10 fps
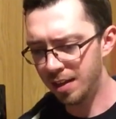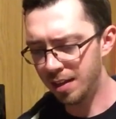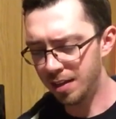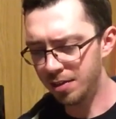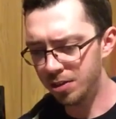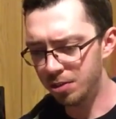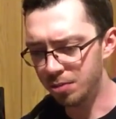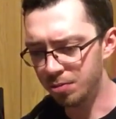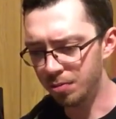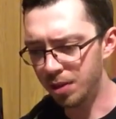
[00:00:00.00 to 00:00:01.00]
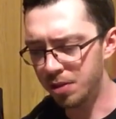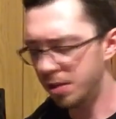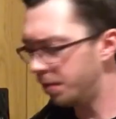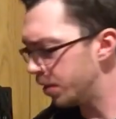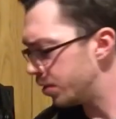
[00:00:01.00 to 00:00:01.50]
Uh, this is
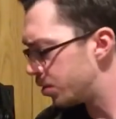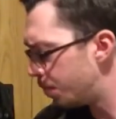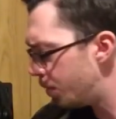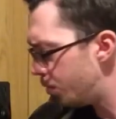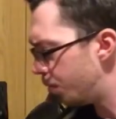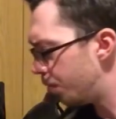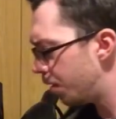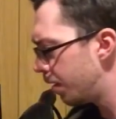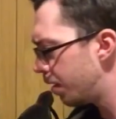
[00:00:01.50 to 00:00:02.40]
relatively smooth.